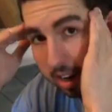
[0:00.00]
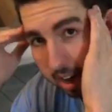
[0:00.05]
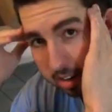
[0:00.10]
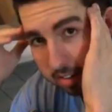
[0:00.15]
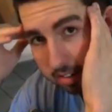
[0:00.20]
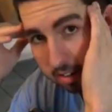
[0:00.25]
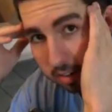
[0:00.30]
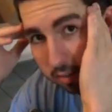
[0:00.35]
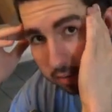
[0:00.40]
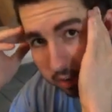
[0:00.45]

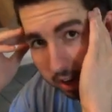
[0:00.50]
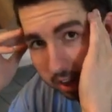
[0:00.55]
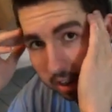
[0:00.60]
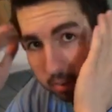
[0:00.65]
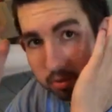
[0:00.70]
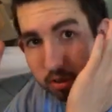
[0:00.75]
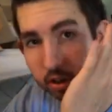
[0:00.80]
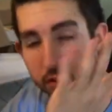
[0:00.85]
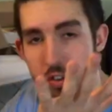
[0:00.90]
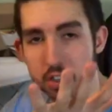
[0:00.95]
has
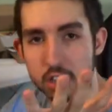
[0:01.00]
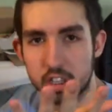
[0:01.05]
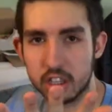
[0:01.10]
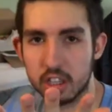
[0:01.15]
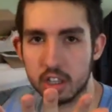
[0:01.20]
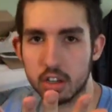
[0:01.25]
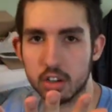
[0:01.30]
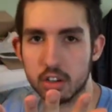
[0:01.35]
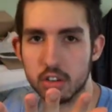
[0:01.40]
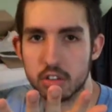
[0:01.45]
developed over the
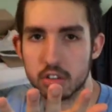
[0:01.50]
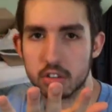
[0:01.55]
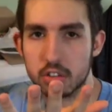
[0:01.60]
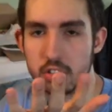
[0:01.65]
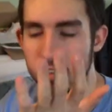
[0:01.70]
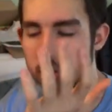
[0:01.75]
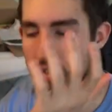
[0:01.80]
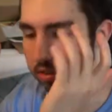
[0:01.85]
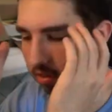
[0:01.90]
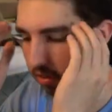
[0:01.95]

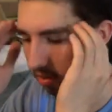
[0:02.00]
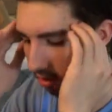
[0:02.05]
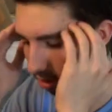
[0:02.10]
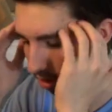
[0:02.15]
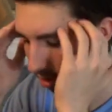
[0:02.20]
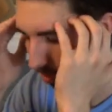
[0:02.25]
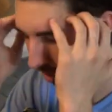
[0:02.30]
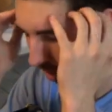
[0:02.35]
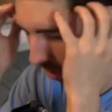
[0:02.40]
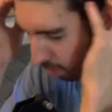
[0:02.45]
years
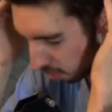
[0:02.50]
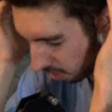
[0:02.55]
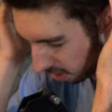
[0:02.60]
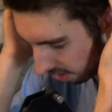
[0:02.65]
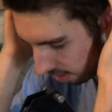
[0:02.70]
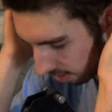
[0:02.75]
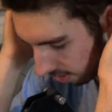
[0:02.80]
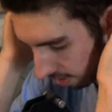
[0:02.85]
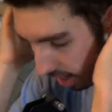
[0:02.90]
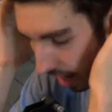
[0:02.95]
to become what it is